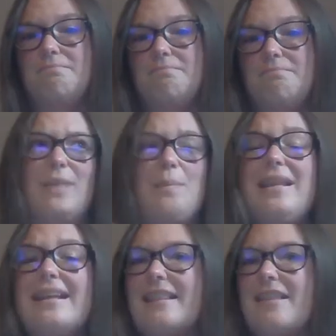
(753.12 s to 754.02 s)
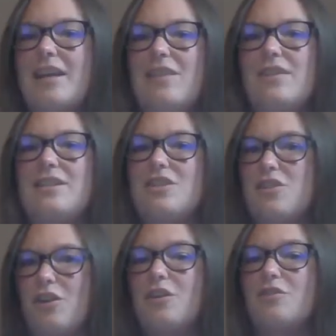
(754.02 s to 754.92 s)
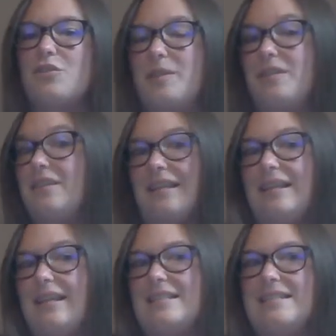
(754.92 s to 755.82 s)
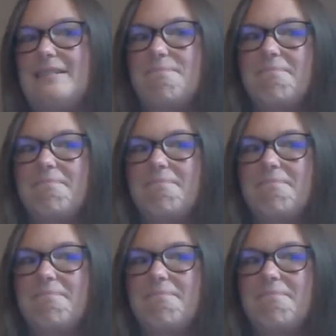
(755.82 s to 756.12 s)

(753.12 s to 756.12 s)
maybe than I thought I even deserved, really. It's,